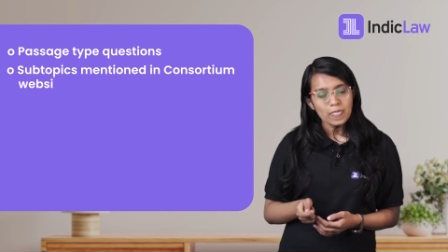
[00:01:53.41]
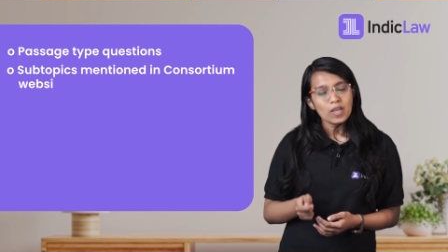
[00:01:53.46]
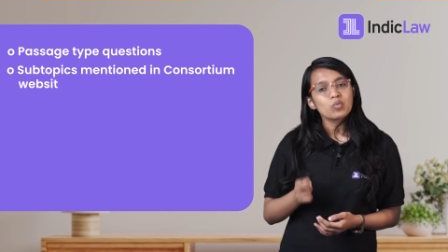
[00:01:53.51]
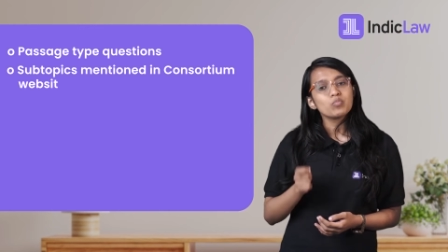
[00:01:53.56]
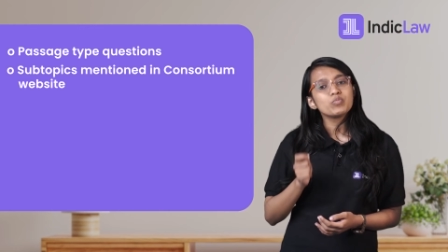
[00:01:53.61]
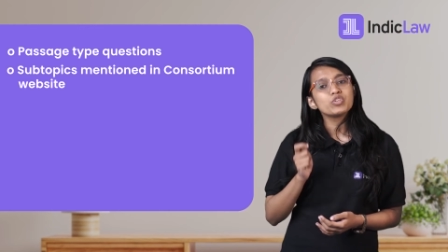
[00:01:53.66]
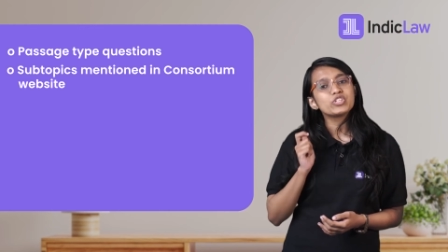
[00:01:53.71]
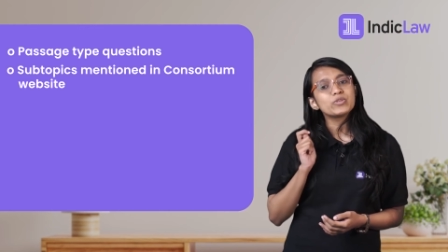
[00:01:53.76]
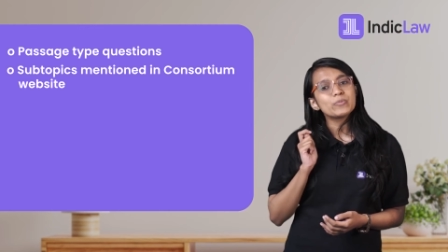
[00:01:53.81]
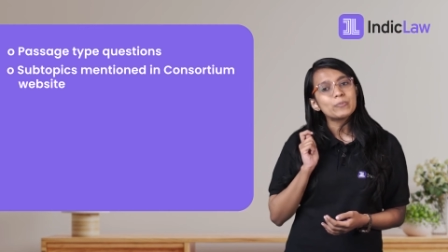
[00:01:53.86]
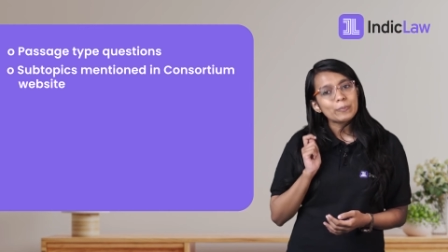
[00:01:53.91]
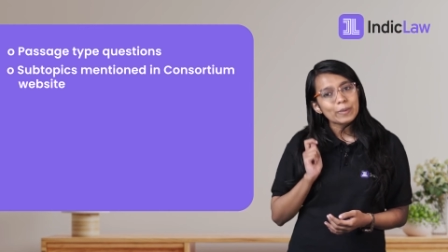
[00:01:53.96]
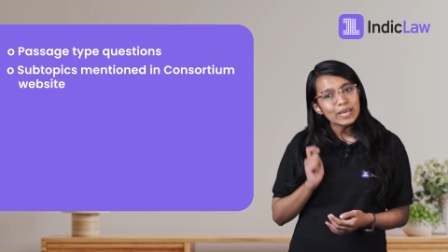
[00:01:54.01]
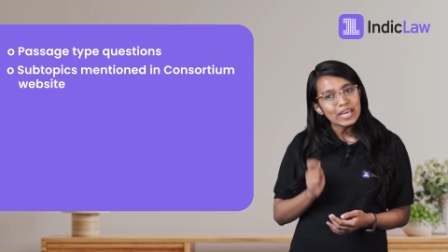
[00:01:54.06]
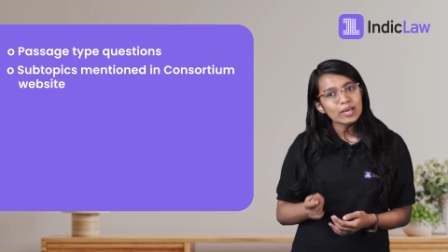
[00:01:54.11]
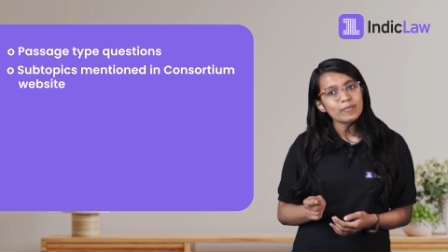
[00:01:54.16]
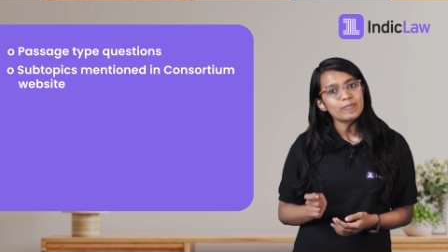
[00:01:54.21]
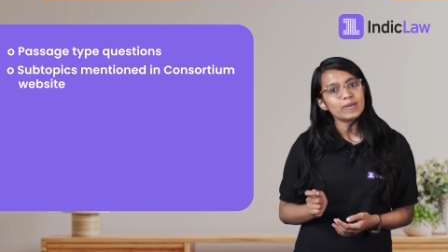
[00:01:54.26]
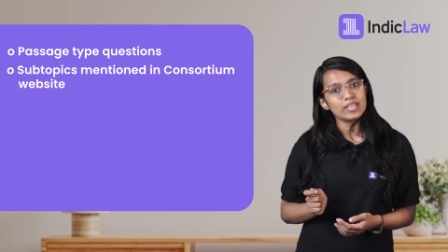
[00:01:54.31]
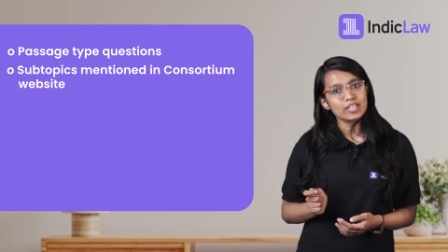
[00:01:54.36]
which
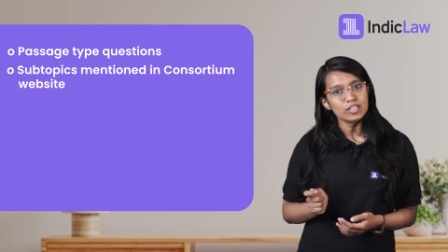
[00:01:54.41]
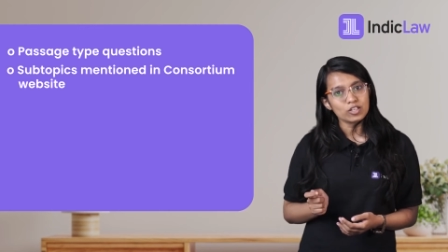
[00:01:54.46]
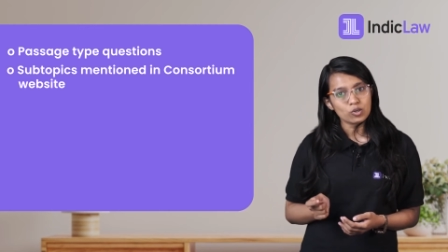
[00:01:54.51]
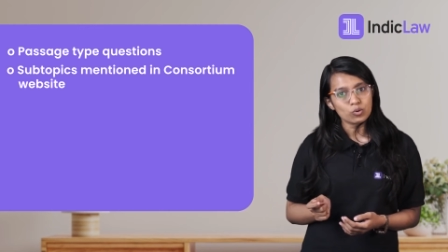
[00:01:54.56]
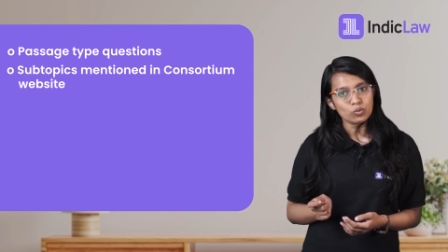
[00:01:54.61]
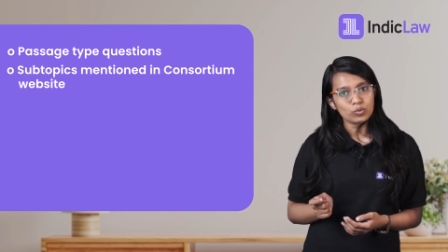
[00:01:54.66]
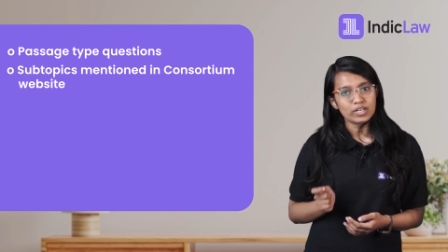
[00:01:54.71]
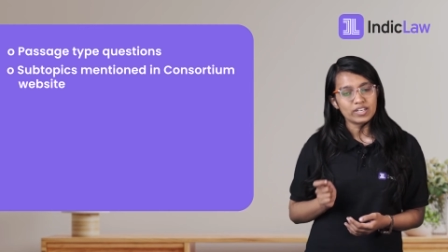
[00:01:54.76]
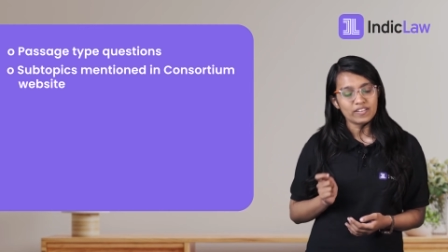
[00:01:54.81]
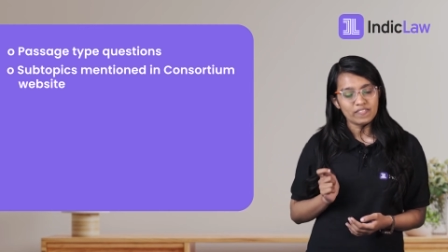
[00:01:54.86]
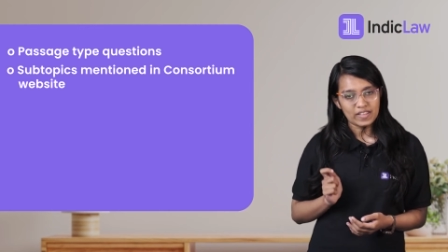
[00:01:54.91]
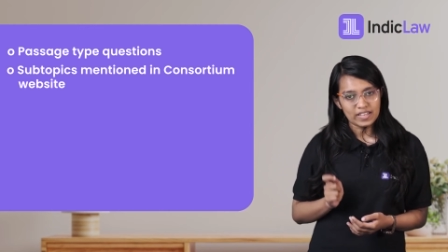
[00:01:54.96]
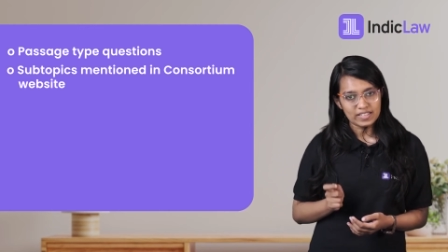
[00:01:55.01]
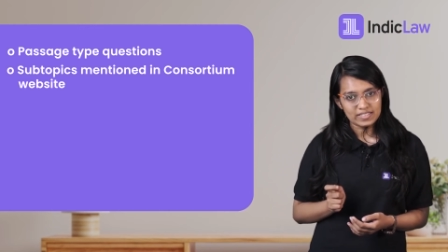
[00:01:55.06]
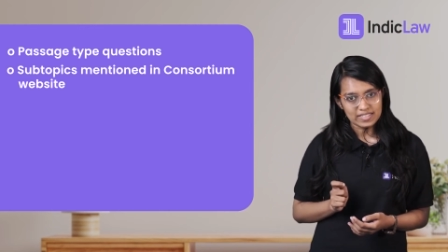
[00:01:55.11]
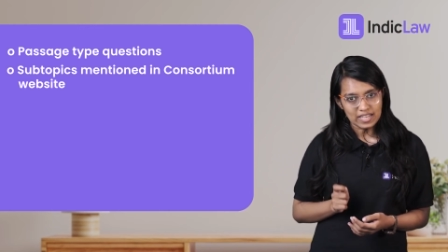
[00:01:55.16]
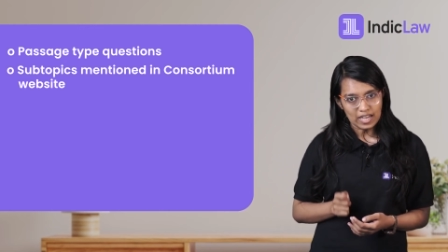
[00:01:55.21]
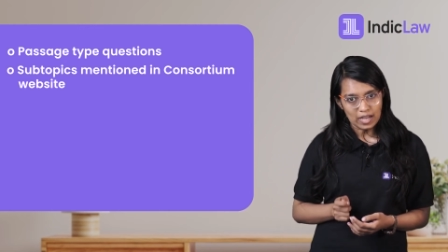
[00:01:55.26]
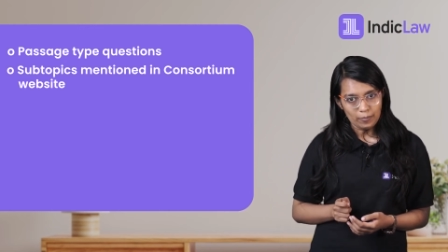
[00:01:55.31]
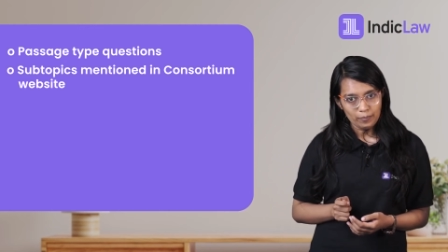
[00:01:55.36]
may be included in the
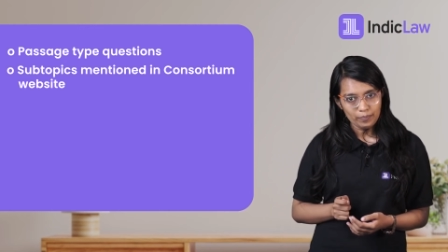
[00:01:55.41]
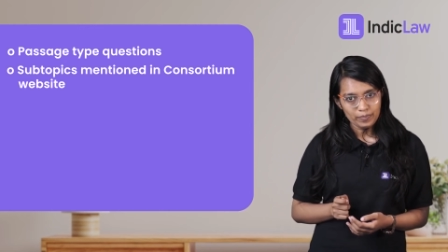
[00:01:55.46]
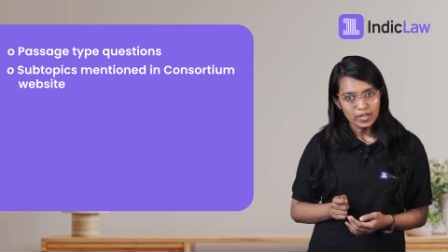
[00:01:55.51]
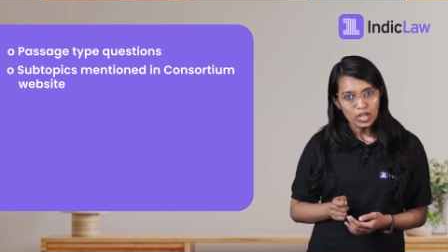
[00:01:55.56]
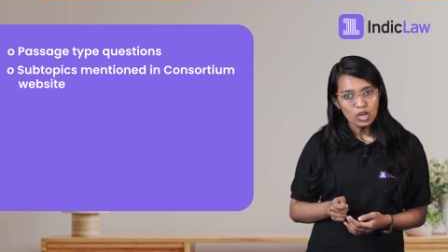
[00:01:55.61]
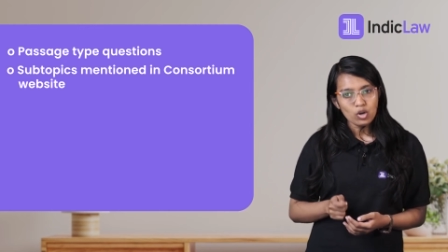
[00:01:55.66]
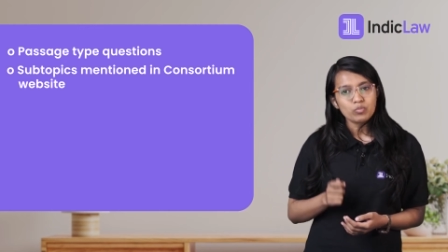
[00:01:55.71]
exam,